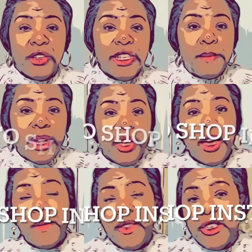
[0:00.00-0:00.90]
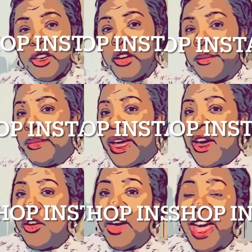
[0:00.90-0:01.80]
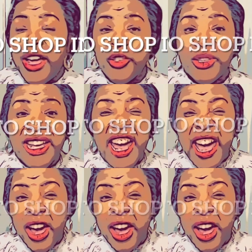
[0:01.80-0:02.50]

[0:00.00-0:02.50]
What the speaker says: back up and let's talk about actually how to